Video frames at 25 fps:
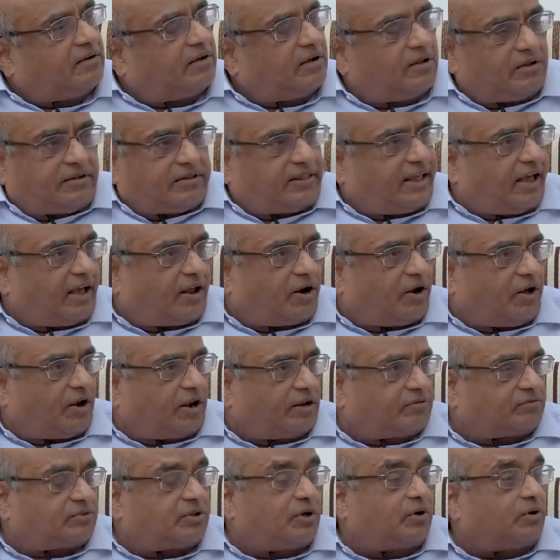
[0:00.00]
They are
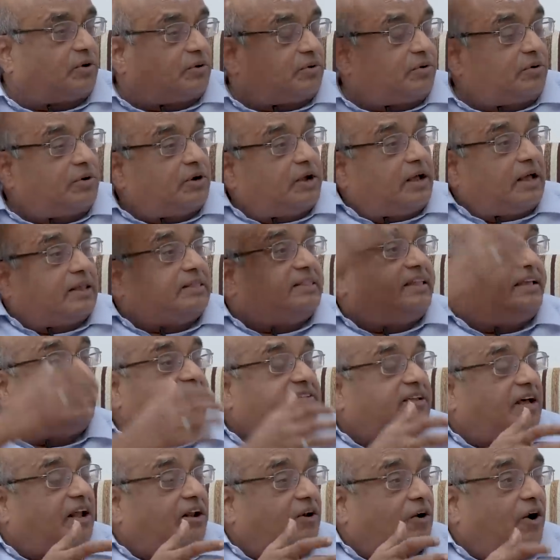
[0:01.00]
all. So,
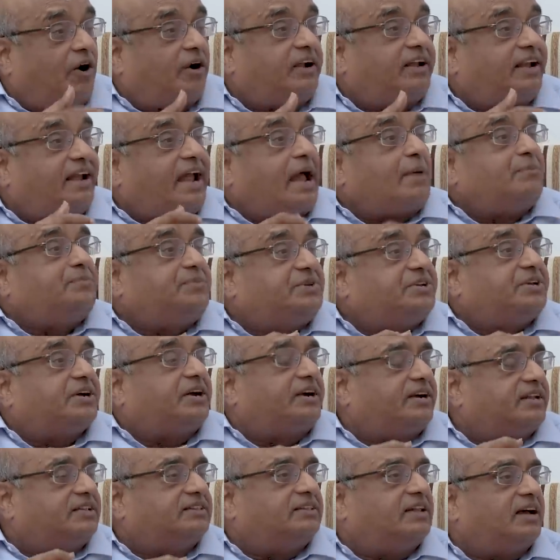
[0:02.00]
these are not
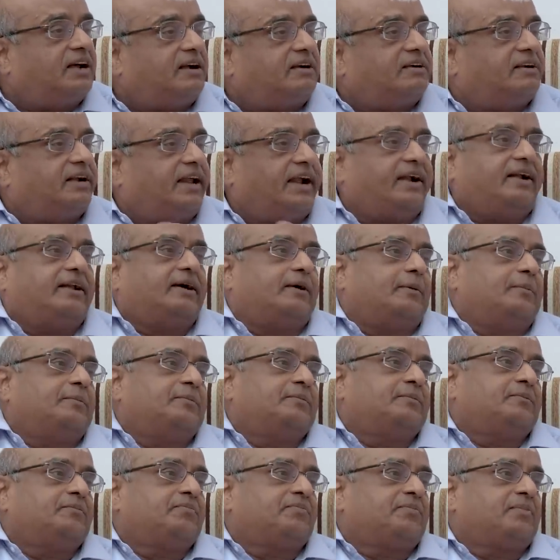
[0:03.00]
captured in the data.
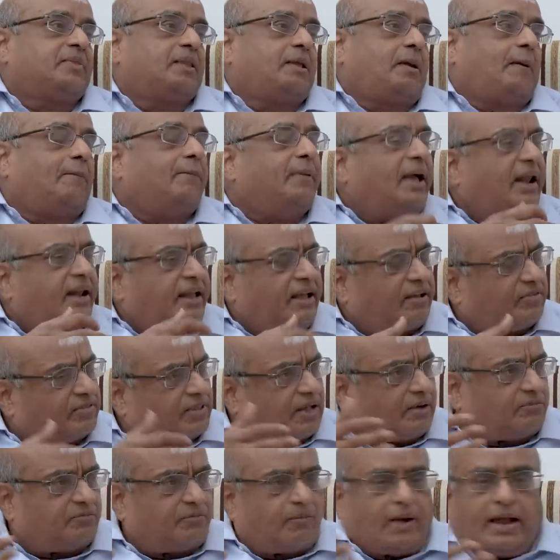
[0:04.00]
Many of the,